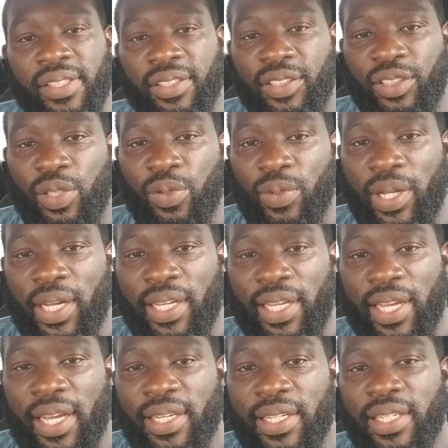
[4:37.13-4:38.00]
So when I
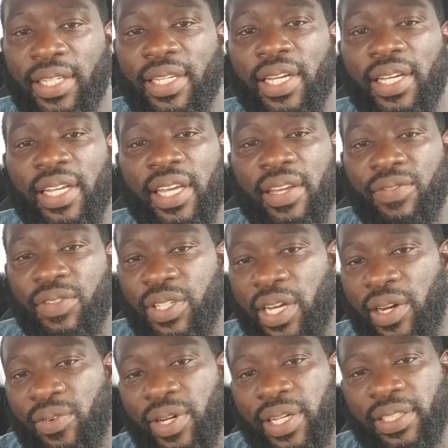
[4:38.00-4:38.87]
came in, I gave a
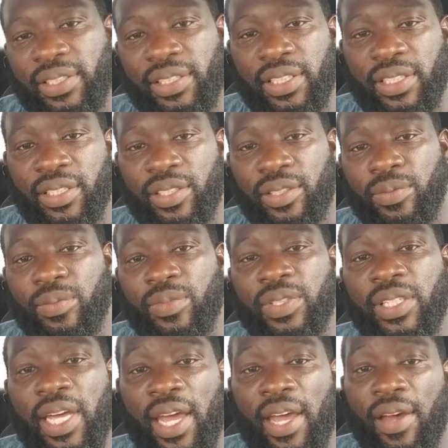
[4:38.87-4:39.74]
direct
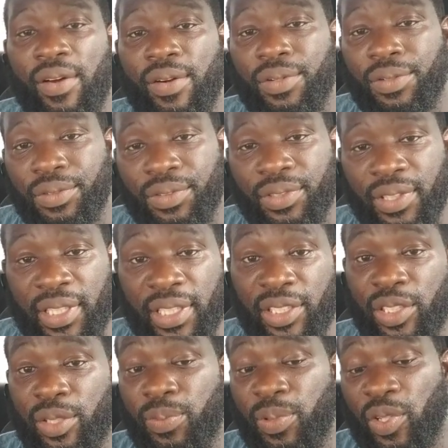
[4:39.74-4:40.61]
system. Now,
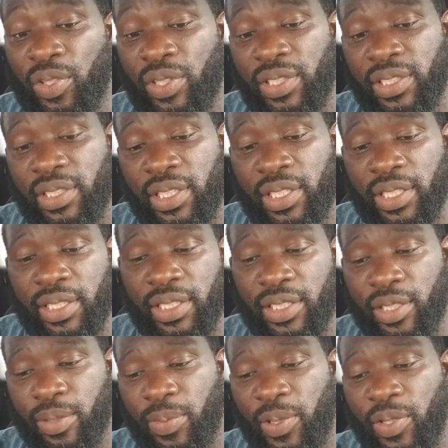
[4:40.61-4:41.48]
this component is done,
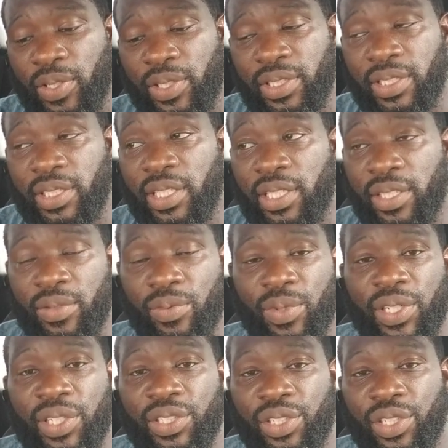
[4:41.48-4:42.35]
this component is done,
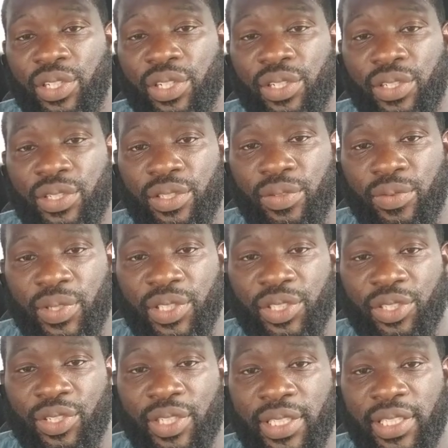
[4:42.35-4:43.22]
where's your,
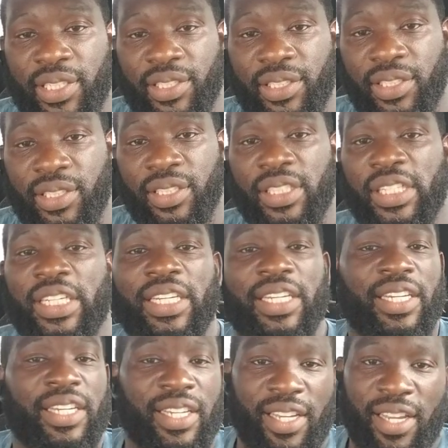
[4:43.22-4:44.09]
where's your addition?
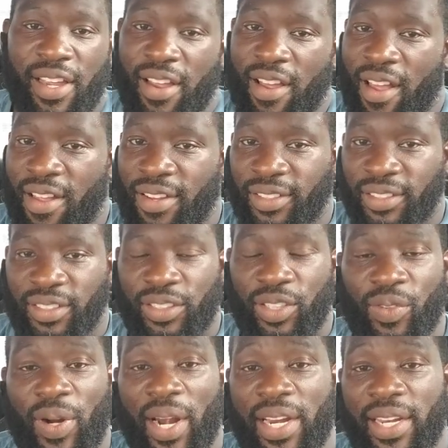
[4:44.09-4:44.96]

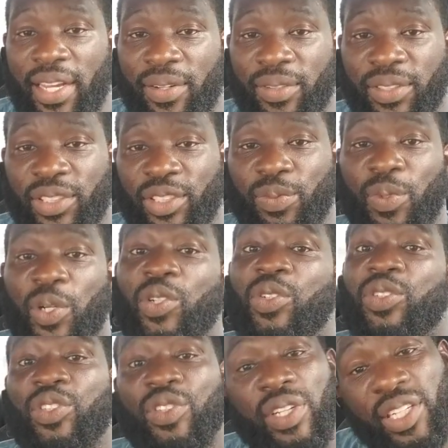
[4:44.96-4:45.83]
All right, that was
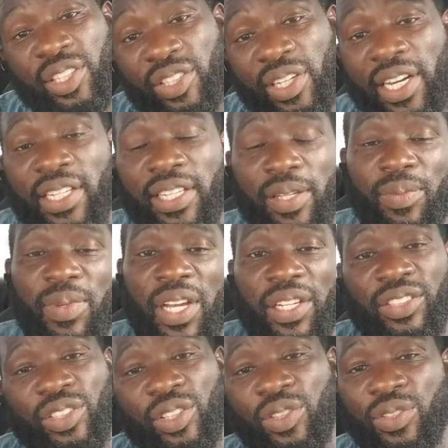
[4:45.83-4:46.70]
exposed. So they tried to get me
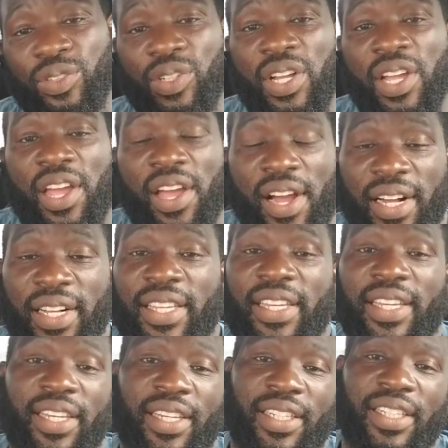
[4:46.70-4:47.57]
out. So
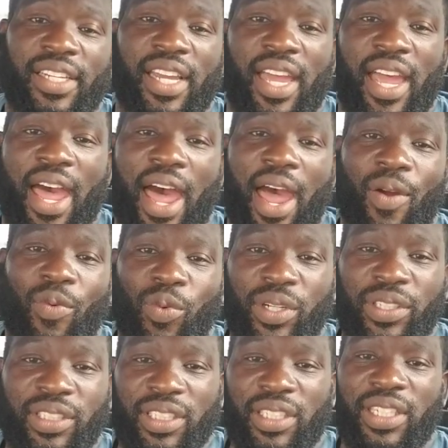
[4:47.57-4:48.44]
again, I
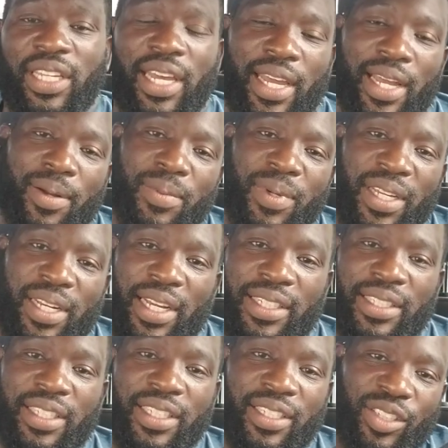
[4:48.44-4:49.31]
went to the lab and I
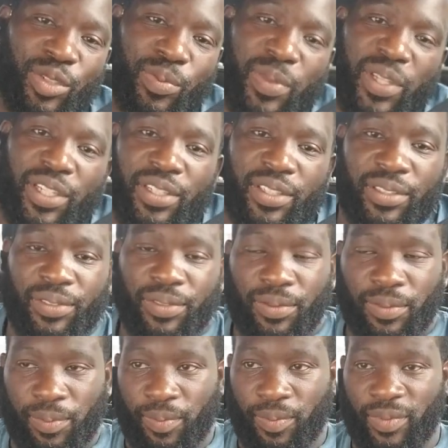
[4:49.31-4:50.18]
did a spell.
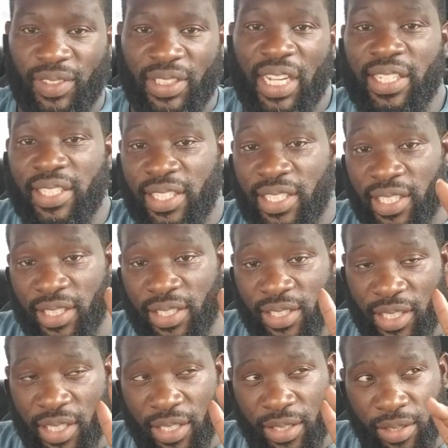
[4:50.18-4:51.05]
I did
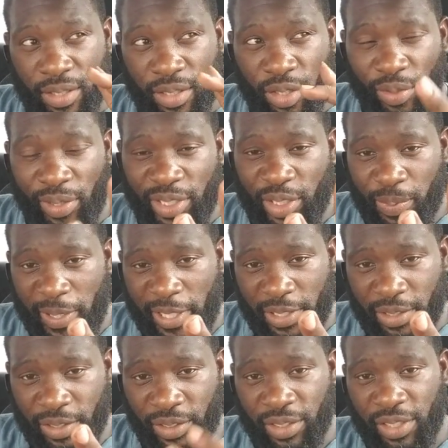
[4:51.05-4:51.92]
three
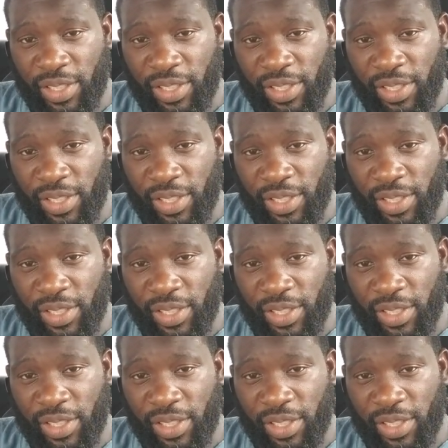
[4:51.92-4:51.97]
spells.